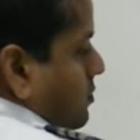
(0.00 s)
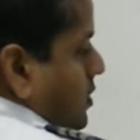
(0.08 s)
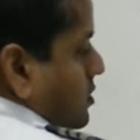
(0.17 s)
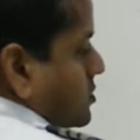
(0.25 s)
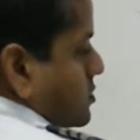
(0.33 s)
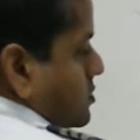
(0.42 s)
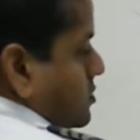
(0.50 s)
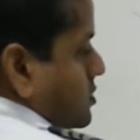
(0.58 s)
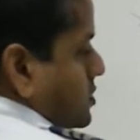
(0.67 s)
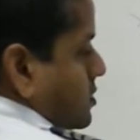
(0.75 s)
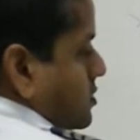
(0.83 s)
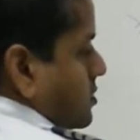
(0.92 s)
plus 30,
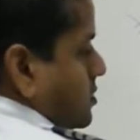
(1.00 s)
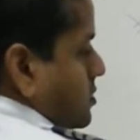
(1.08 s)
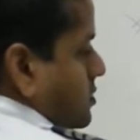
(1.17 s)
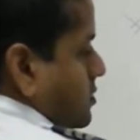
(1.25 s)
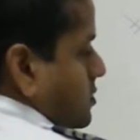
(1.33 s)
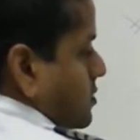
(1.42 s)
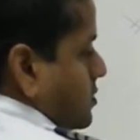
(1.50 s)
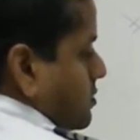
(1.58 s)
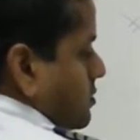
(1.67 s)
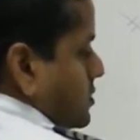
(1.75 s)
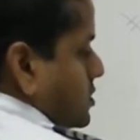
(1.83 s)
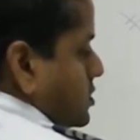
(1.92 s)

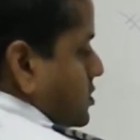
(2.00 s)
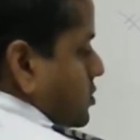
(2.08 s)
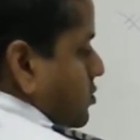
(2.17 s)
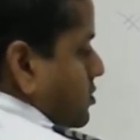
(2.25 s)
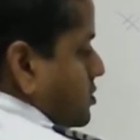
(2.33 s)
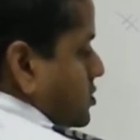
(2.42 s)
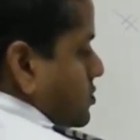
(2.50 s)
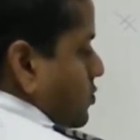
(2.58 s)
which is equal to